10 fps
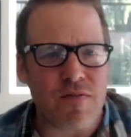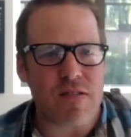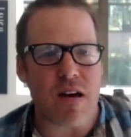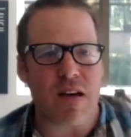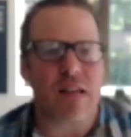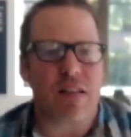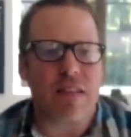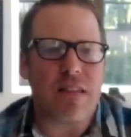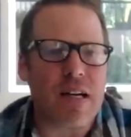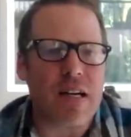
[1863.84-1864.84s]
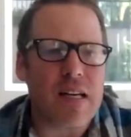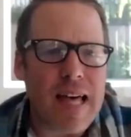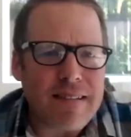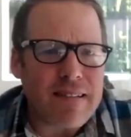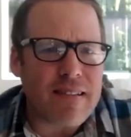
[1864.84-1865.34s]
that that
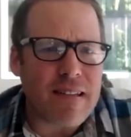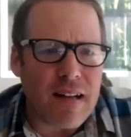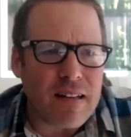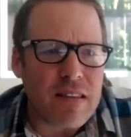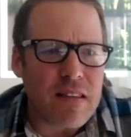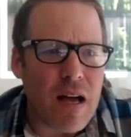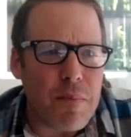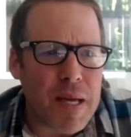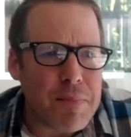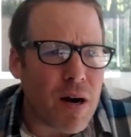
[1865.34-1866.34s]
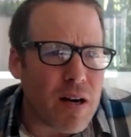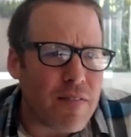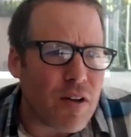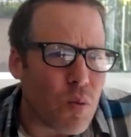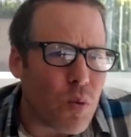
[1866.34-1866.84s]
that's a, a big part of
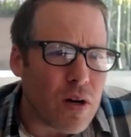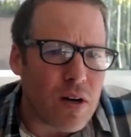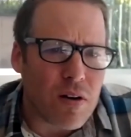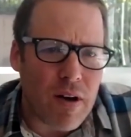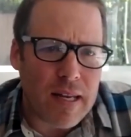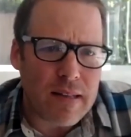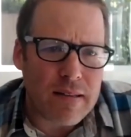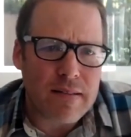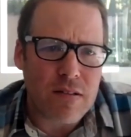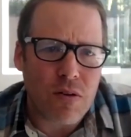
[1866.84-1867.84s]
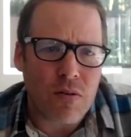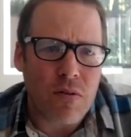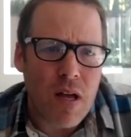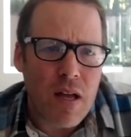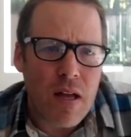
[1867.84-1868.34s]
your work, right, is to
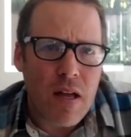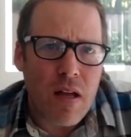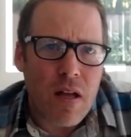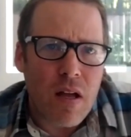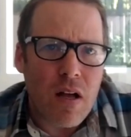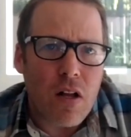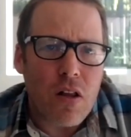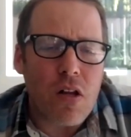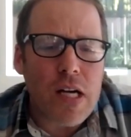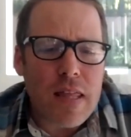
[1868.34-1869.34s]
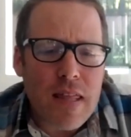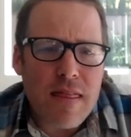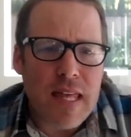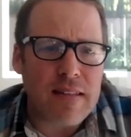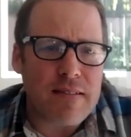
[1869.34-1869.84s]
look at the
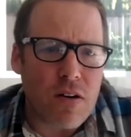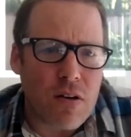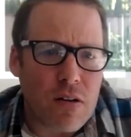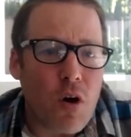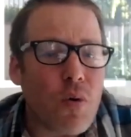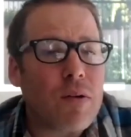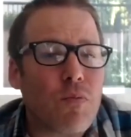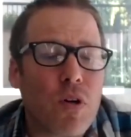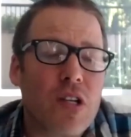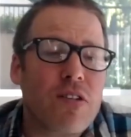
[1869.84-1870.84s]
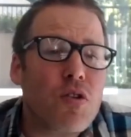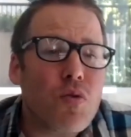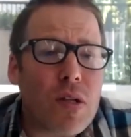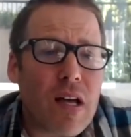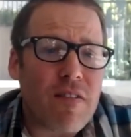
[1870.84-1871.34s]
things that are going, because you
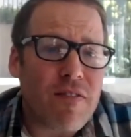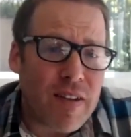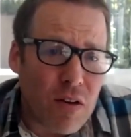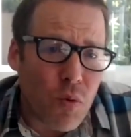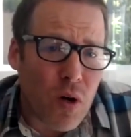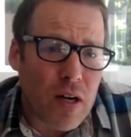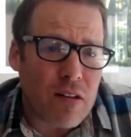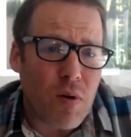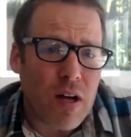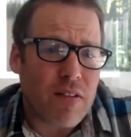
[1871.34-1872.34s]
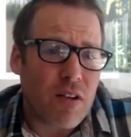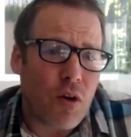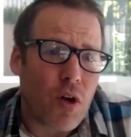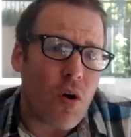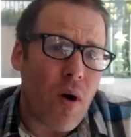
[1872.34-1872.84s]
do a lot of field work as well. So you
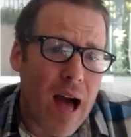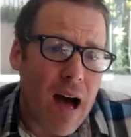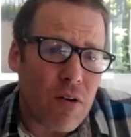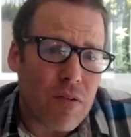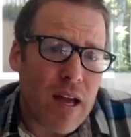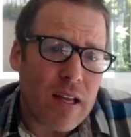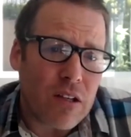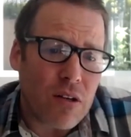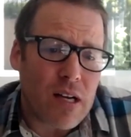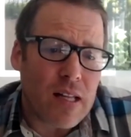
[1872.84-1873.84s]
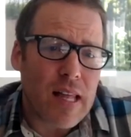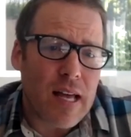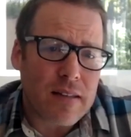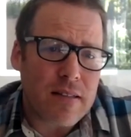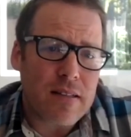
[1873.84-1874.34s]
go out and you
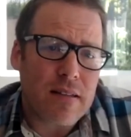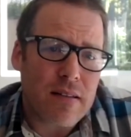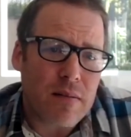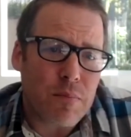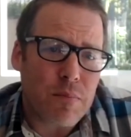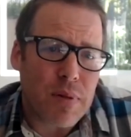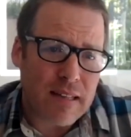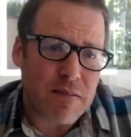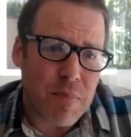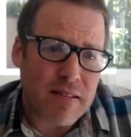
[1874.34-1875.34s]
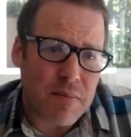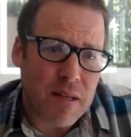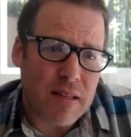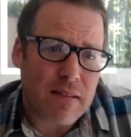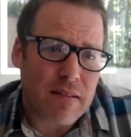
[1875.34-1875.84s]
collect plant
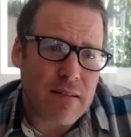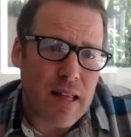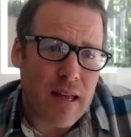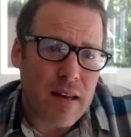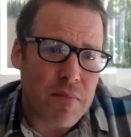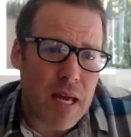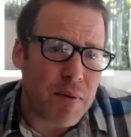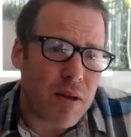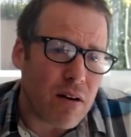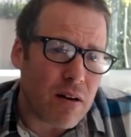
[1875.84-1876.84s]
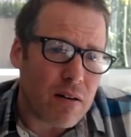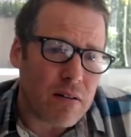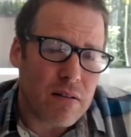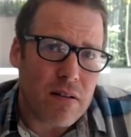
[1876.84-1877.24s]
specimens that maybe yeah. are